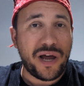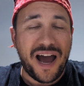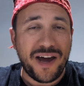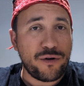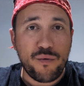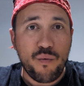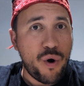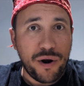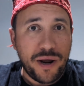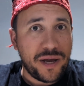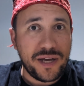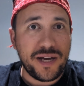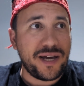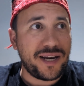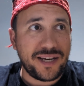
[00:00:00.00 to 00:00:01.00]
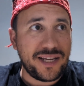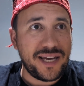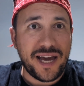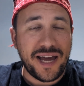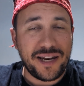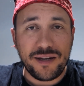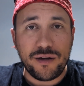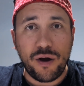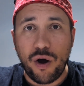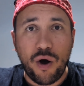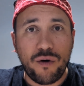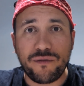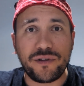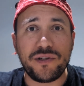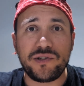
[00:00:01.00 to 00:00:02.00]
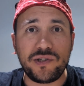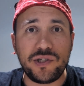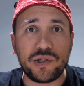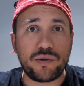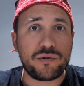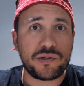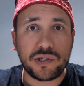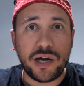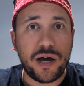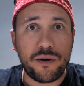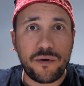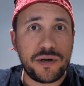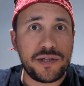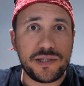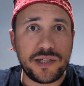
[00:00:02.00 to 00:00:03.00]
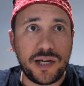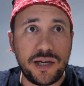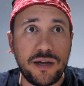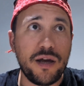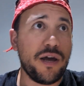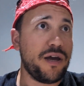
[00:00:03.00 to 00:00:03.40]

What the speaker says: I don't want to hear at the end of the season Scaroni saying,